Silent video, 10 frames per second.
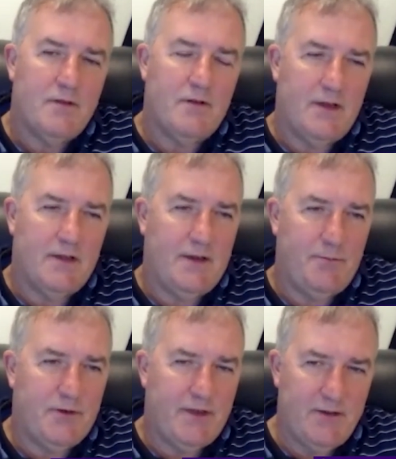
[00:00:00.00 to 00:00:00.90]
So yes,
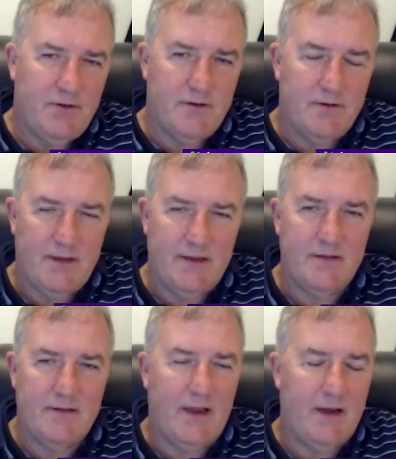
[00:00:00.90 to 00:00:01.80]
hypertension
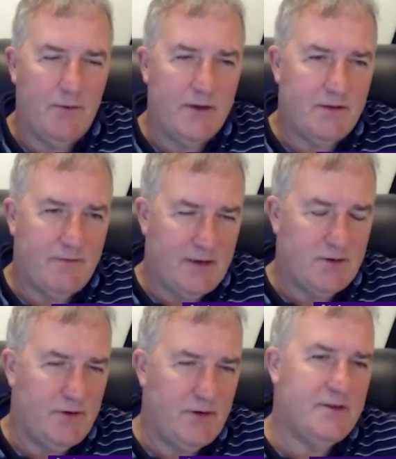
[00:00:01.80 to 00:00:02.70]
is a risk
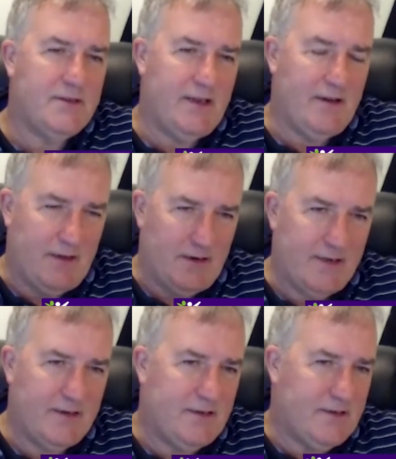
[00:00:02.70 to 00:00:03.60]
factor, and you can see how that
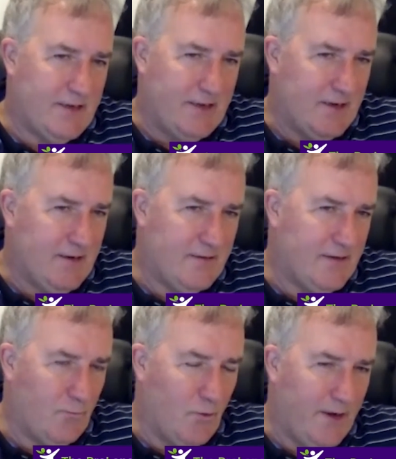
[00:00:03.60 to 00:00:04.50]
linking in the
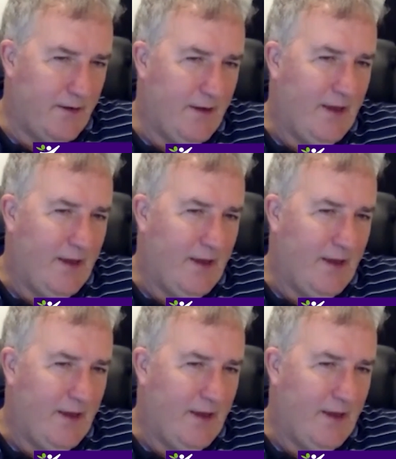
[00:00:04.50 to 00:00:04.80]
same way.